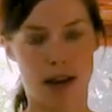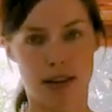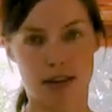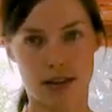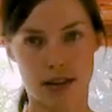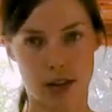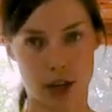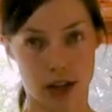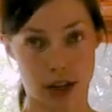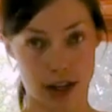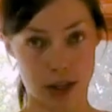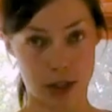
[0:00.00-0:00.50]

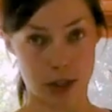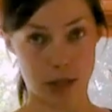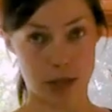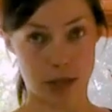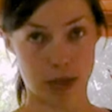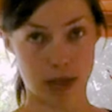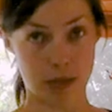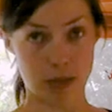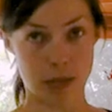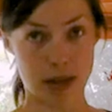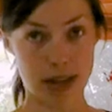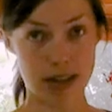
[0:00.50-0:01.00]
this crunchy
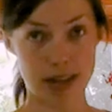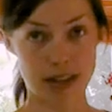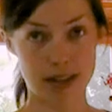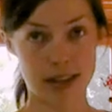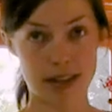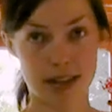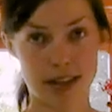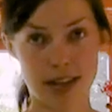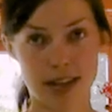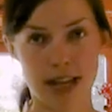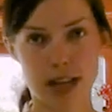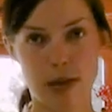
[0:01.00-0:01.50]
bean
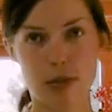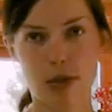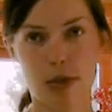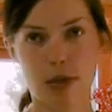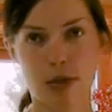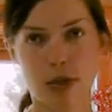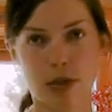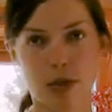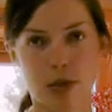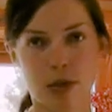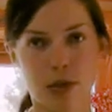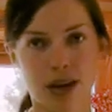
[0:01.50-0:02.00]
mix take about
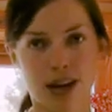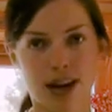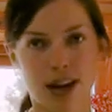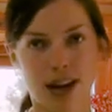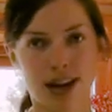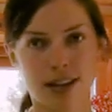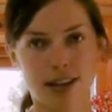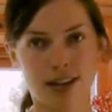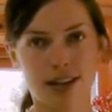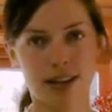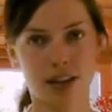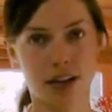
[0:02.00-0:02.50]
3
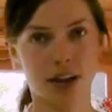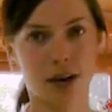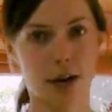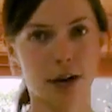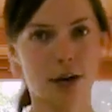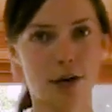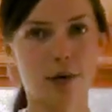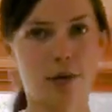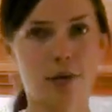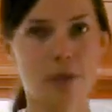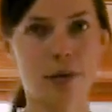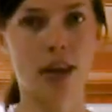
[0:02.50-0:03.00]
days to
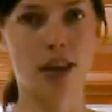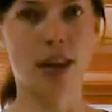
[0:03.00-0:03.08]
grow.